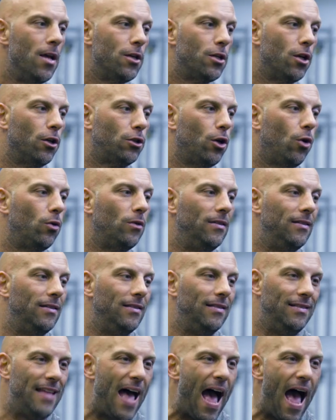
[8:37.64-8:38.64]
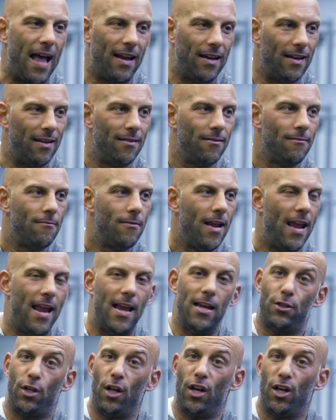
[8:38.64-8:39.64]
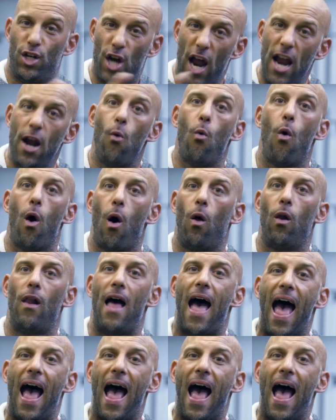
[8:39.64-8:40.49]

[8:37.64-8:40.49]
So, so that is the general